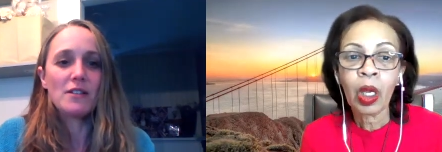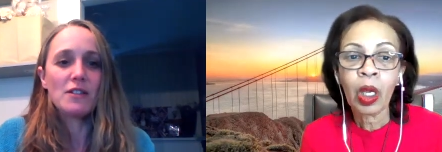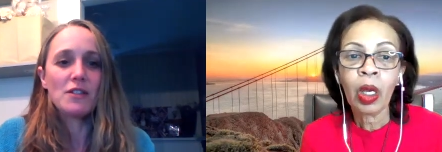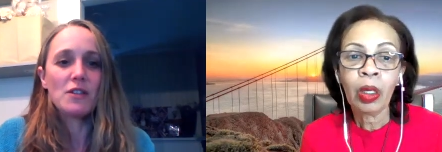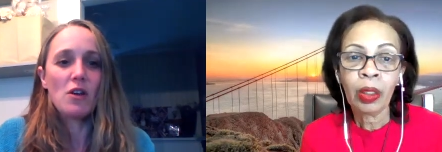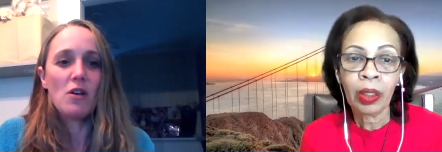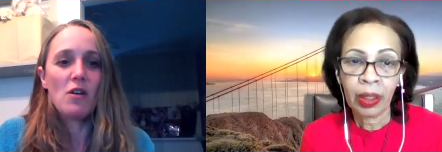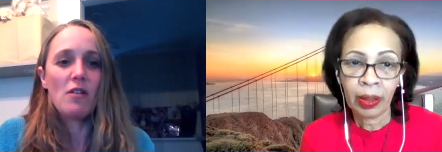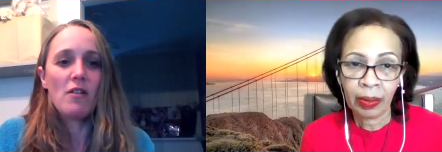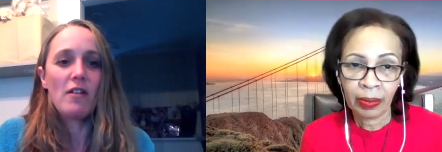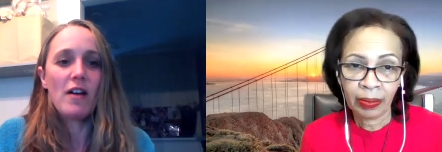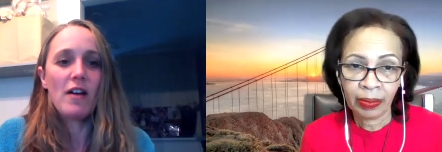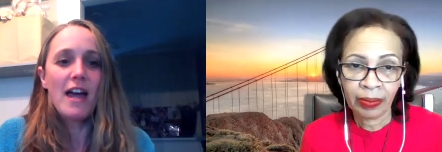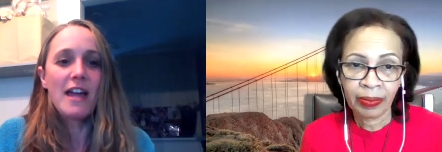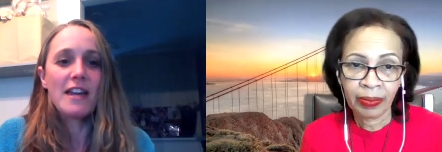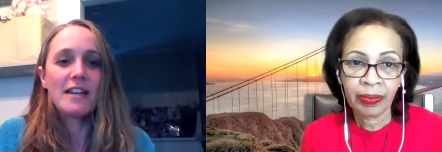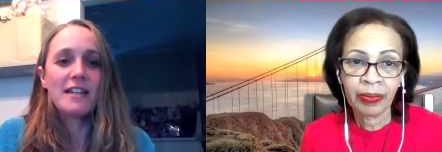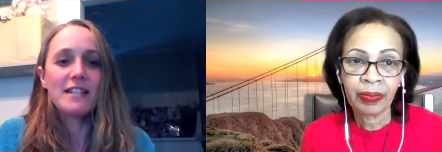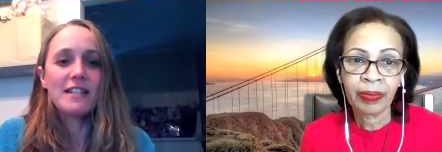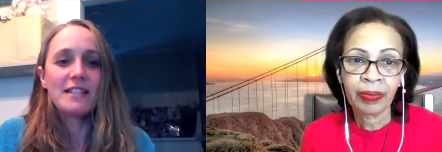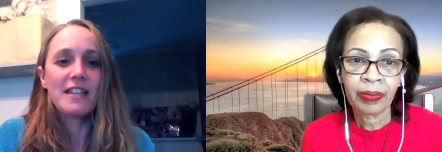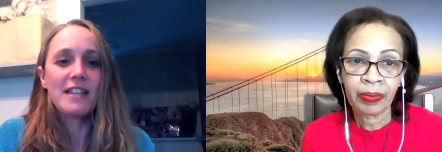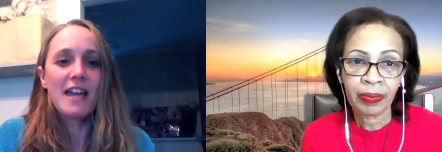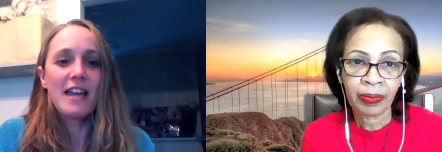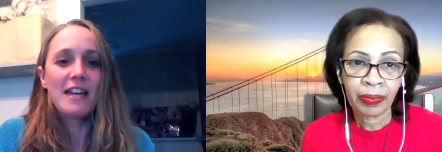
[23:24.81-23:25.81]
Speaker 1: So I
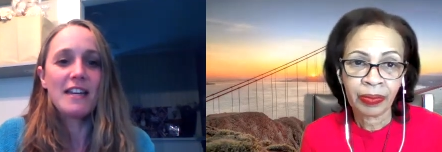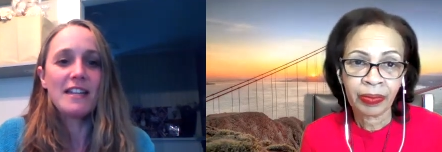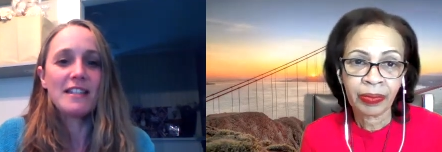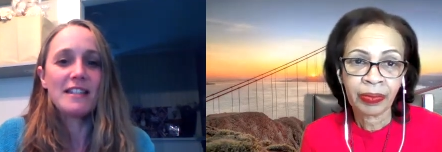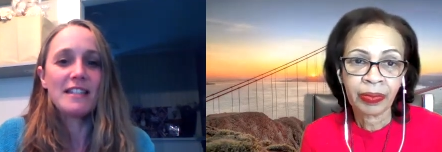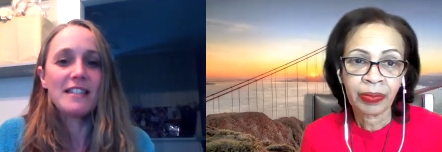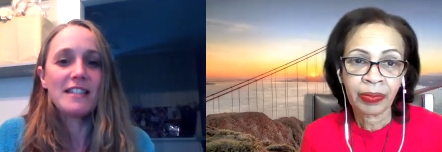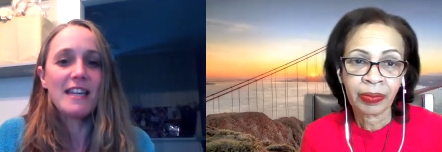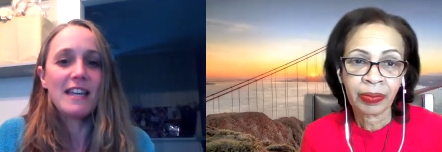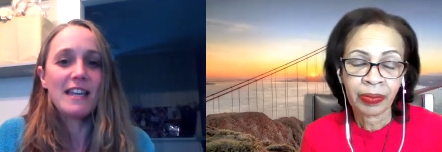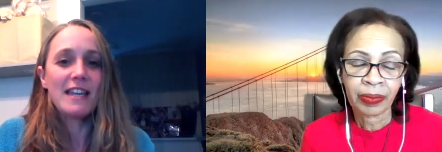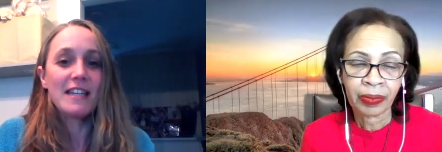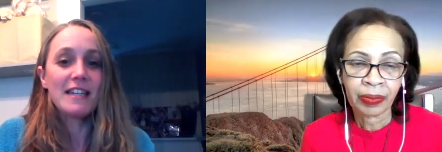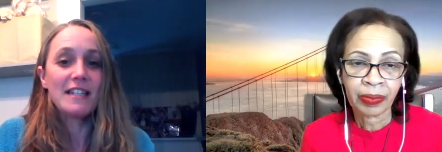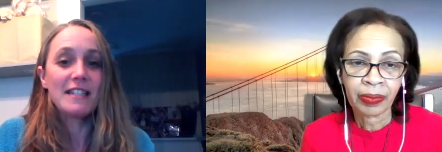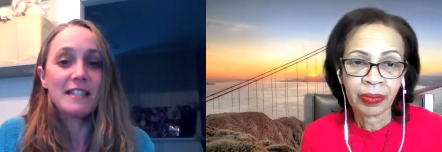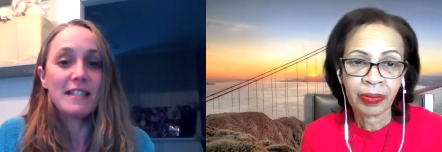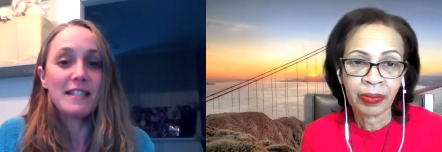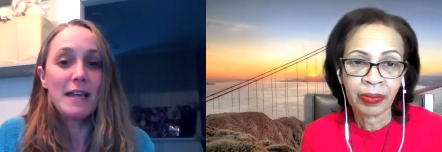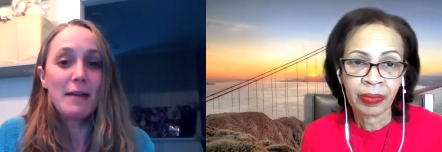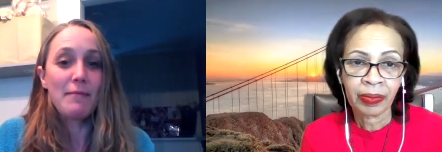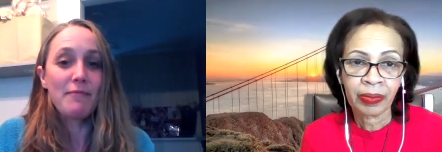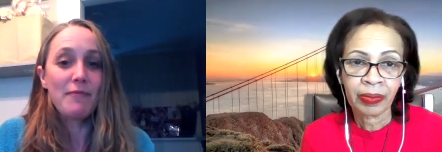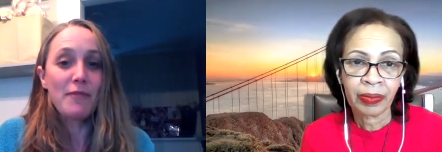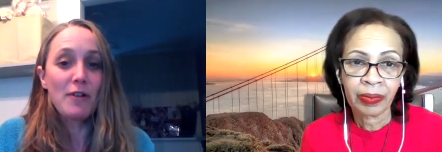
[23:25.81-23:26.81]
decided to take it a
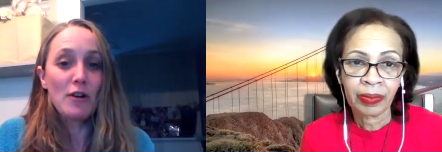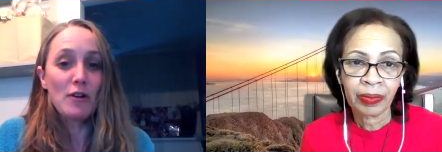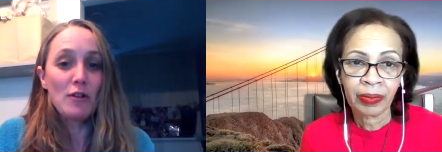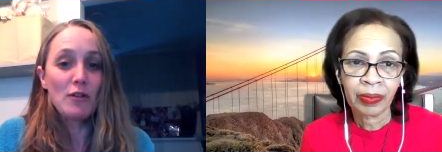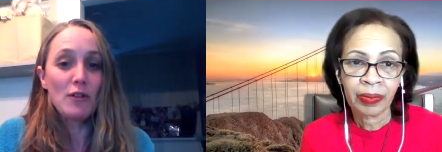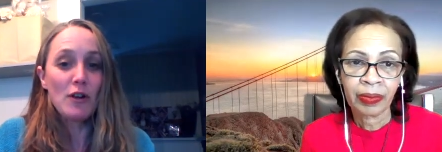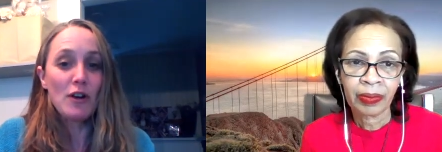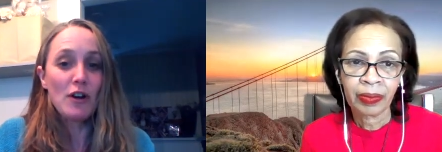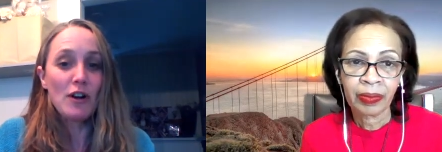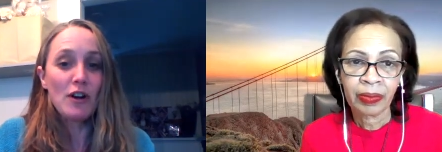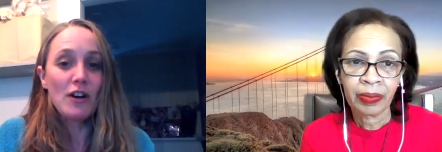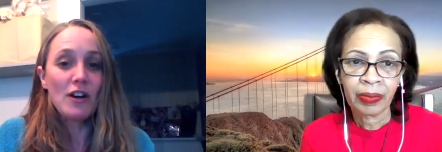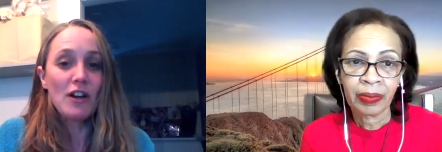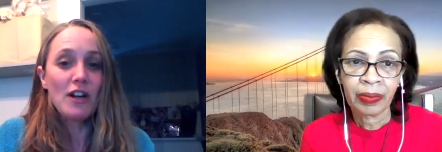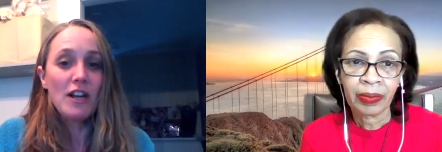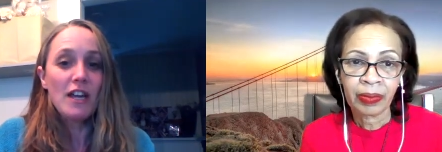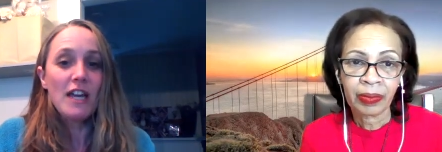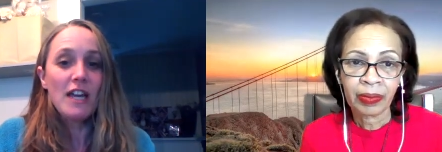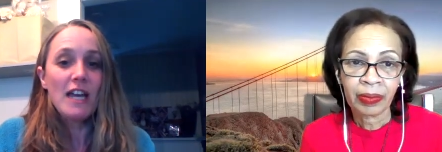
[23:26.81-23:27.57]
step further,